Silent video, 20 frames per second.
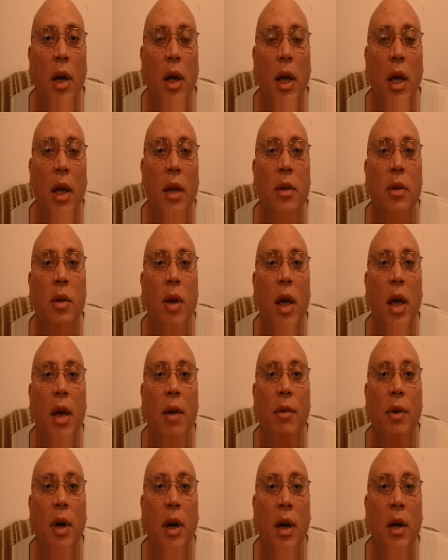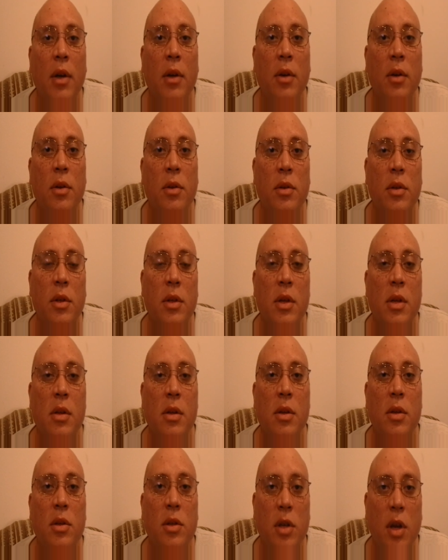And you have others
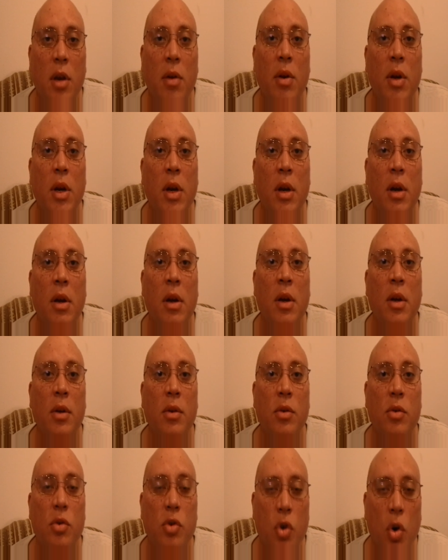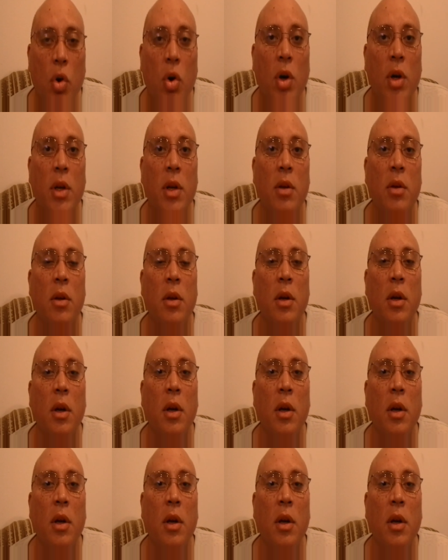in Syria and Jordan